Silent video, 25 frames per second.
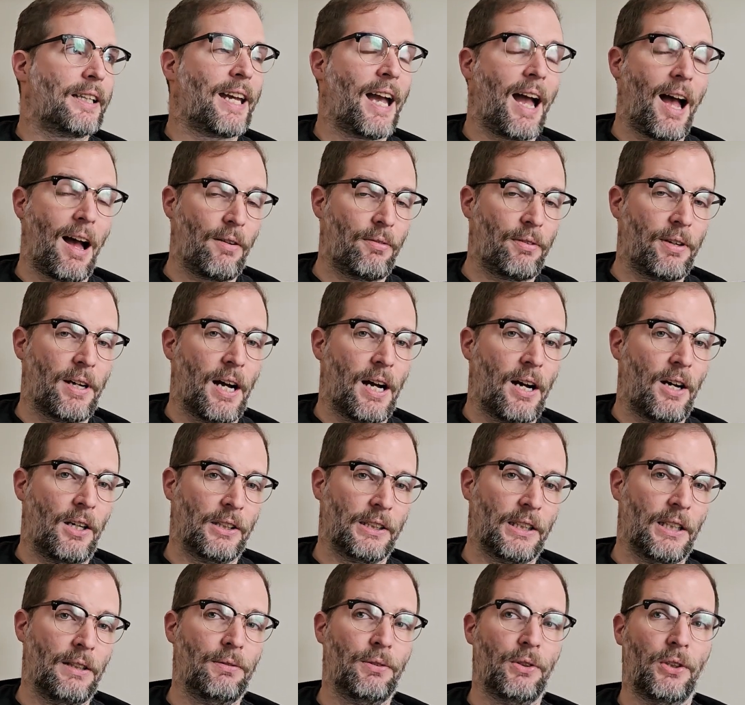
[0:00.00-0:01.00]
caveat I'll
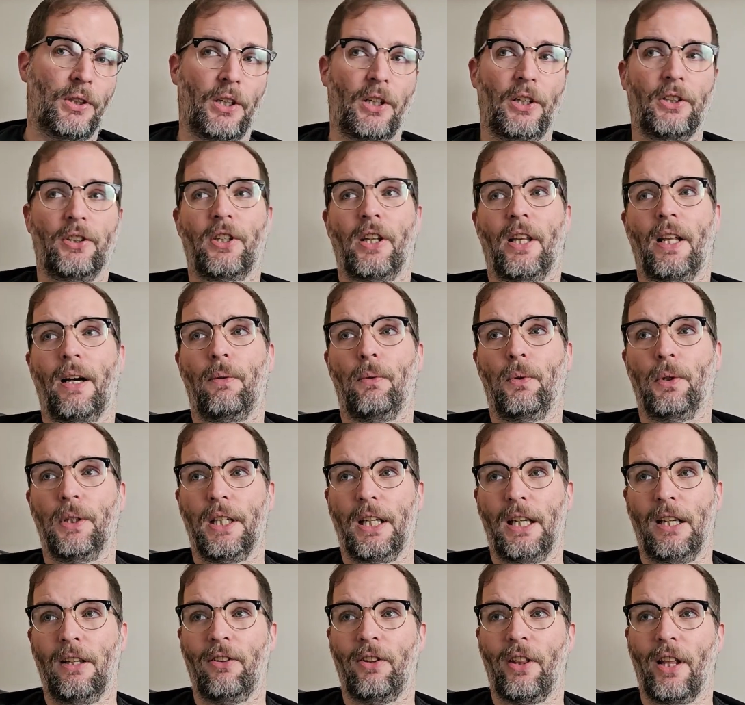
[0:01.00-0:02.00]
give you guys to that one
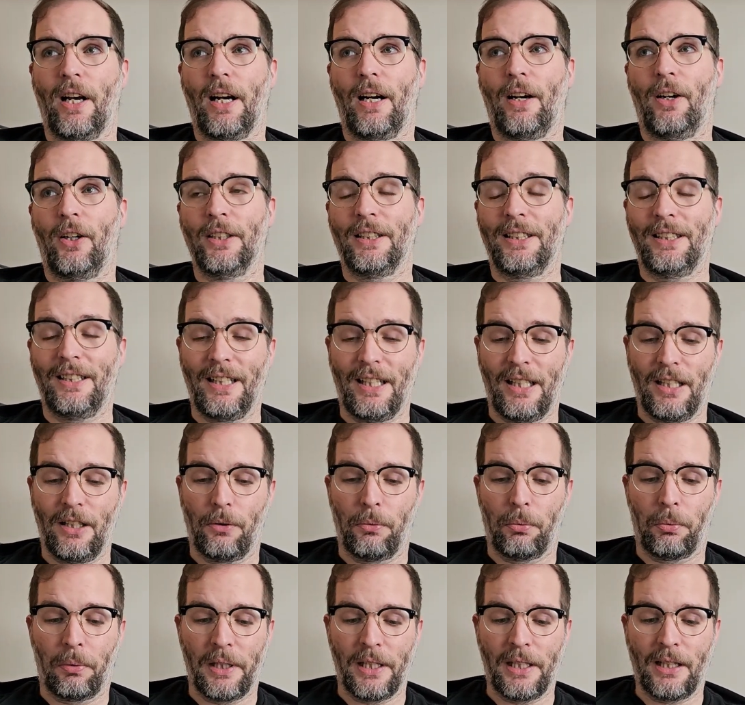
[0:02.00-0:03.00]
is that I did
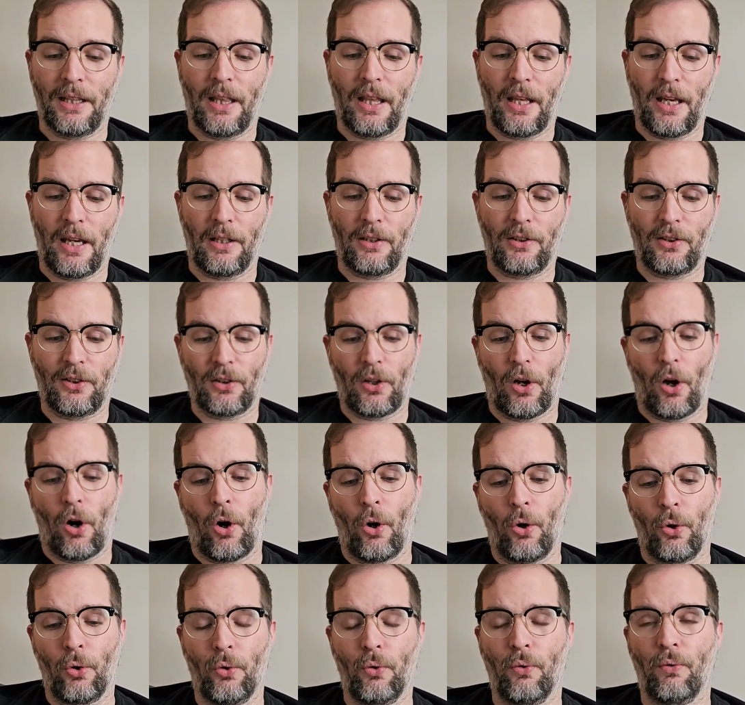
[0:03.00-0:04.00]
read this
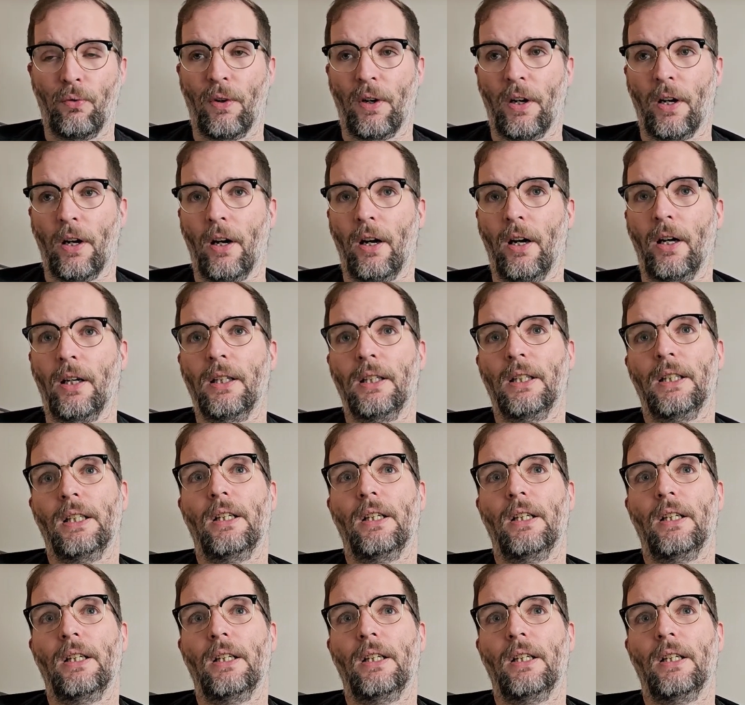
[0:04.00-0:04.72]
over